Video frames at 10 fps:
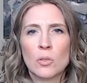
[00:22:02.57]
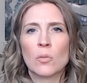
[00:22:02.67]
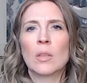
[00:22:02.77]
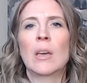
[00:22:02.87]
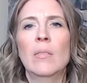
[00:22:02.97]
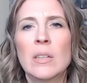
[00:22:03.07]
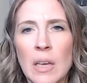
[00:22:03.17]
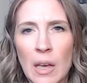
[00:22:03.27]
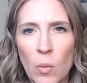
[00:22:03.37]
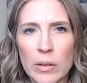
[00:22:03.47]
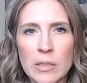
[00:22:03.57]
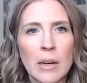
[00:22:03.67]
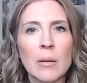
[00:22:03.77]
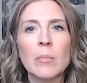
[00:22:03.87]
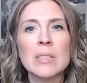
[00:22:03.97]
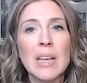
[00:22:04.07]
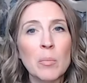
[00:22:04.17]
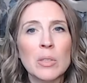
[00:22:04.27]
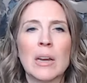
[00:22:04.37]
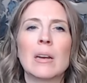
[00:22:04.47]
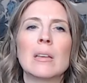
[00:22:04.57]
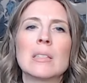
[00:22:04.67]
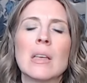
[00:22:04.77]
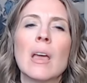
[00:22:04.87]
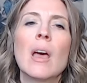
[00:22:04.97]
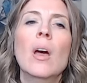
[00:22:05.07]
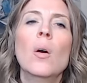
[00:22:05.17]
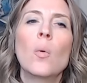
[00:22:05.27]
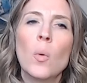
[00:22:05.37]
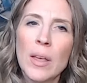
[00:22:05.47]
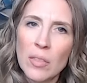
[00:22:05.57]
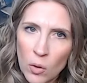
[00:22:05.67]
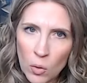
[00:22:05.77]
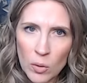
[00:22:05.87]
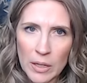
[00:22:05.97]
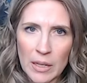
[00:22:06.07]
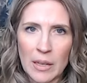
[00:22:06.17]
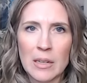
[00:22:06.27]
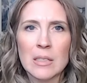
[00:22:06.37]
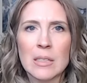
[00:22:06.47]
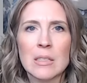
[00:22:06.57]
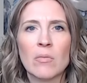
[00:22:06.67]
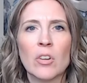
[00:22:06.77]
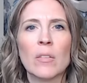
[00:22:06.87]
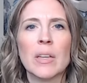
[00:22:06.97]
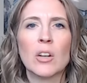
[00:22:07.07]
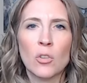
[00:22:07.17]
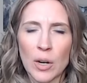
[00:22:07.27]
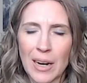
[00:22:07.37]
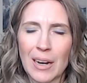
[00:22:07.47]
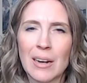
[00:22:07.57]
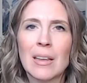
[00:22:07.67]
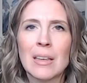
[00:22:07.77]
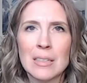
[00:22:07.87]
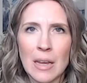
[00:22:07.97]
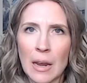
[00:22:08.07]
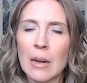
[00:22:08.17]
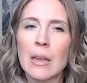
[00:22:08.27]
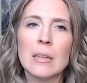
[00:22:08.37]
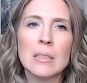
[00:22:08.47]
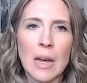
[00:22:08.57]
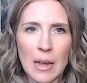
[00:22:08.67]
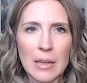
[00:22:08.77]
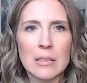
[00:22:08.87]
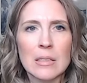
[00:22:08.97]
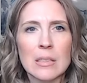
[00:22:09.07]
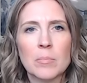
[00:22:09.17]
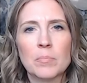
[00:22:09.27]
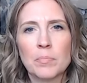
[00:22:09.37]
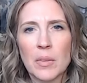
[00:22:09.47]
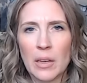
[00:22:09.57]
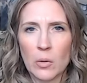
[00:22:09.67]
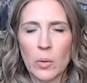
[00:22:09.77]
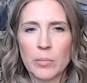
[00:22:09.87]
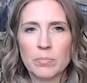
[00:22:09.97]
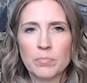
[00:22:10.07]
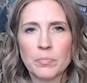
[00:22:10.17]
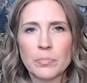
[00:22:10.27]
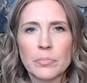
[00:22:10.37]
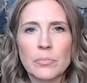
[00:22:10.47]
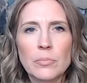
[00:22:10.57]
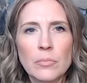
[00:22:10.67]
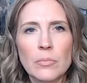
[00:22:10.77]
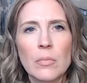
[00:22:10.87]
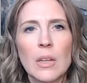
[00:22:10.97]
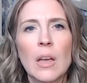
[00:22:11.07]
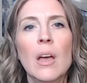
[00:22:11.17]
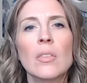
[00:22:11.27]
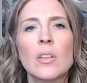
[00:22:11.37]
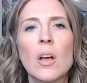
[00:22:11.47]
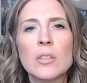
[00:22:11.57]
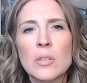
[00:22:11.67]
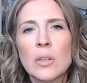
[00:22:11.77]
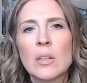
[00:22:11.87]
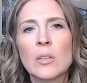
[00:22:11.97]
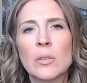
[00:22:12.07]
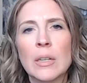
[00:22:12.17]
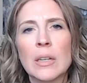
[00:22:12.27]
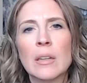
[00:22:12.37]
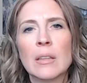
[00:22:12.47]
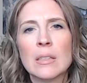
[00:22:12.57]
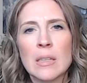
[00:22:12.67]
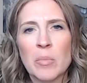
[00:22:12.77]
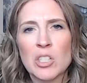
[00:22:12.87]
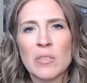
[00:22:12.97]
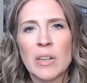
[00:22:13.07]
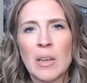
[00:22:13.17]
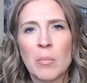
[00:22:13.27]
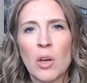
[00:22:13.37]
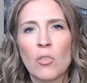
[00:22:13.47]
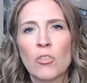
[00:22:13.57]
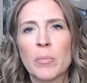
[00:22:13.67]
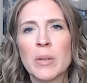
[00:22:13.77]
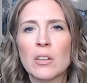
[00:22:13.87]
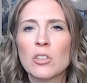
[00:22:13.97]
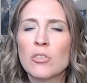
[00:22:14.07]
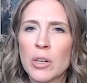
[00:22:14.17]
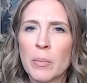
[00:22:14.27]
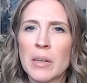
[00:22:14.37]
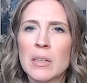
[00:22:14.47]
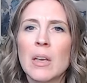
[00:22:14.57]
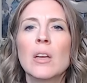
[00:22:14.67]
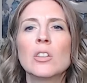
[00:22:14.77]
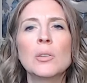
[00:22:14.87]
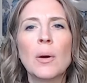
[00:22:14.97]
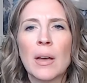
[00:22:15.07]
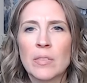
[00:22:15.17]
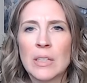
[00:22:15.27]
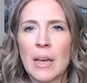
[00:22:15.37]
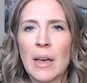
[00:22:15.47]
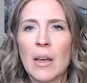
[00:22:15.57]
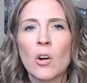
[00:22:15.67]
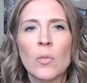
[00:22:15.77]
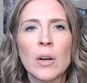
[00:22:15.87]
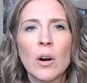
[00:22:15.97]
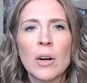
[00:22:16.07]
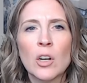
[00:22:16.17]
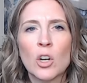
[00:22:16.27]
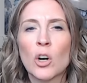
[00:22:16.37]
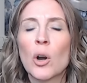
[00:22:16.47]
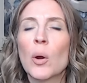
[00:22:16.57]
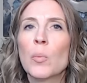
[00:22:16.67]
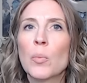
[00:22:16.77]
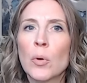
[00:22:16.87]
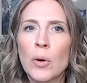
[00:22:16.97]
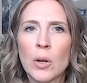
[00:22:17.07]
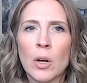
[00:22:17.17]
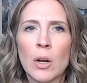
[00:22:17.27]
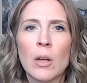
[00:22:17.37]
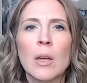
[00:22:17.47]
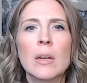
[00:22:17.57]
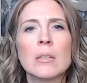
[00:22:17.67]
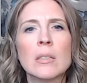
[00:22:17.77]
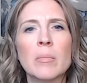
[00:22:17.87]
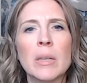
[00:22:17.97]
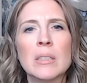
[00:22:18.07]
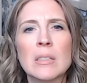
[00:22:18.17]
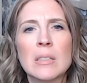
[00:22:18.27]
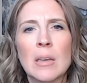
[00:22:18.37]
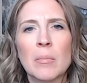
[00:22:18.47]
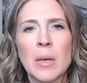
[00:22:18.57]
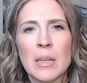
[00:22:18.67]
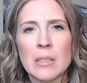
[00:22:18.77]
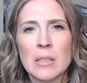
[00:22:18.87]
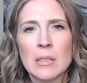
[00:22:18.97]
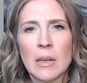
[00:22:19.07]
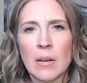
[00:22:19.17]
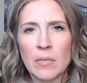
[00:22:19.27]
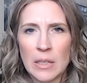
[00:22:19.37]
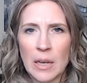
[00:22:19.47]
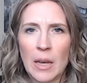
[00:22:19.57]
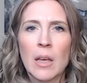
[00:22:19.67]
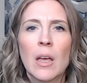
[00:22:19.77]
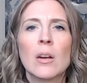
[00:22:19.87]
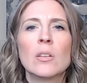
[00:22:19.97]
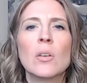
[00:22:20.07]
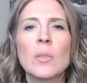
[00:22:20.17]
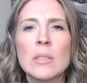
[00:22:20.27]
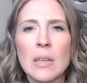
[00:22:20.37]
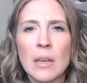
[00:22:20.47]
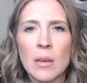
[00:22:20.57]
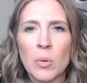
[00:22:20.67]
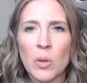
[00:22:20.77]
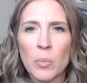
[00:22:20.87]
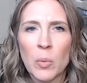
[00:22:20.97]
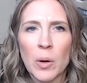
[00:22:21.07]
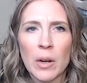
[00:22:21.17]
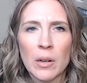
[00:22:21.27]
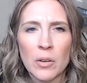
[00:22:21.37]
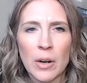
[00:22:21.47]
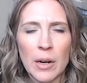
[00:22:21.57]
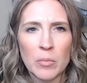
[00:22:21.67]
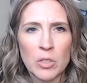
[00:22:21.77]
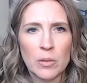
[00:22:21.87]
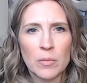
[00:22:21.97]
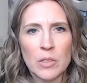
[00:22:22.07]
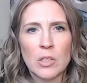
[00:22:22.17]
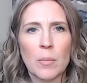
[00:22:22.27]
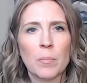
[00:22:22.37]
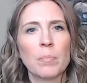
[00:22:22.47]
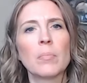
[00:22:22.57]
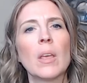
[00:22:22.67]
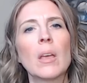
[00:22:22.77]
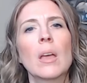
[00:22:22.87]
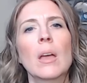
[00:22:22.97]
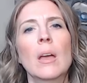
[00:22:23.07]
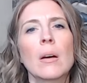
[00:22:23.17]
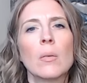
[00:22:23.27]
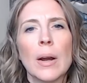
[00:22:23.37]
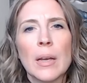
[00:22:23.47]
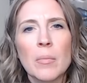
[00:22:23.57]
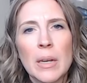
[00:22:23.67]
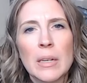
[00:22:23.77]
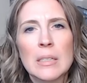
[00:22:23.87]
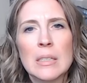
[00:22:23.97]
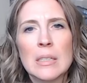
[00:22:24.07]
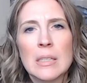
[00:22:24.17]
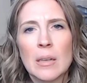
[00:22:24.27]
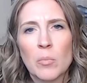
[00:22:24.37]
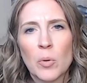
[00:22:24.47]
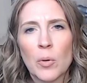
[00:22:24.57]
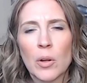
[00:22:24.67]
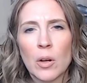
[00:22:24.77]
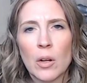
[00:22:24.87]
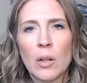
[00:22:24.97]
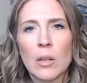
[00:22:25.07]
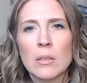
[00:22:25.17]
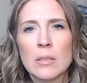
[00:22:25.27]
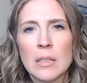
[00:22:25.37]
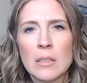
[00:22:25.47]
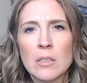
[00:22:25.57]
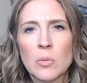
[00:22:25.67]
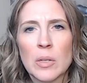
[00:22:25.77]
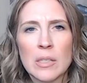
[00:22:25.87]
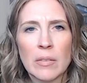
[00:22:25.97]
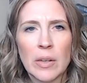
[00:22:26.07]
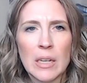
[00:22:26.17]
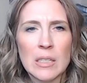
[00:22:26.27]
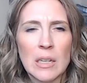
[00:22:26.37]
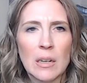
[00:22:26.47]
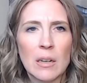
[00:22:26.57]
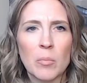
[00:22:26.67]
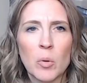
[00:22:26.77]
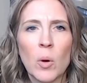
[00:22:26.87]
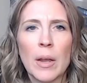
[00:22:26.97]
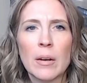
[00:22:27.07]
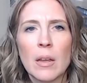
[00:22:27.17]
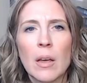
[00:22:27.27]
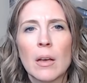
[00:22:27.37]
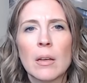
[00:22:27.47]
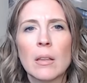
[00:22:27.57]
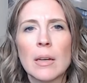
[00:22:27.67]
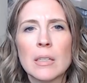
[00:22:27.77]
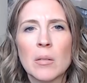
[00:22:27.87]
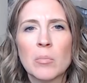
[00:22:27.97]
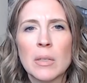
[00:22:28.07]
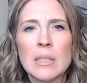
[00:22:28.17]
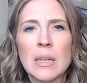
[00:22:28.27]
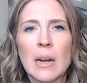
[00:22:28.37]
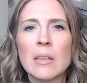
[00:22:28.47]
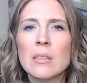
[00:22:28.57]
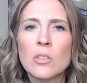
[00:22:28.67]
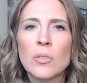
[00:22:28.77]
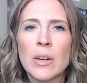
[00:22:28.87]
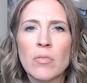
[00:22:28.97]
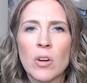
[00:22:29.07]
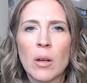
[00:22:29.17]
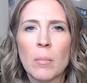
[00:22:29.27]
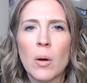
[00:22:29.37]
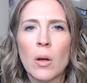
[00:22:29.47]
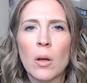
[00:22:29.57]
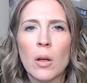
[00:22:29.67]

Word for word: to the FDA while simultaneously withholding cases involving grain containing diets. End quote. The lawsuit included this image of an email from Dr. Freeman to FDA regarding her protocol to submit DCM cases to FDA. Note the second bullet point under item 2. So, recommended DCM protocol 62718, number 1 collect a complete diet history from